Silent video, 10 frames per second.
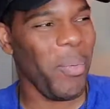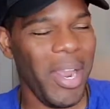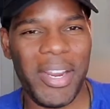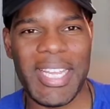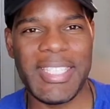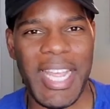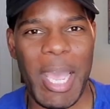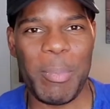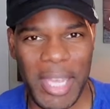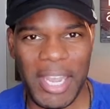wearing his
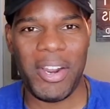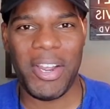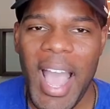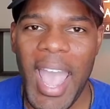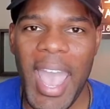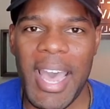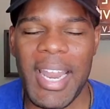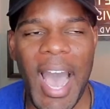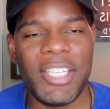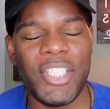damn gear. And
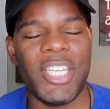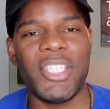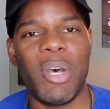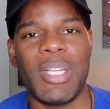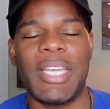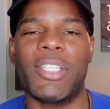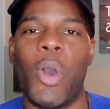I just don't like the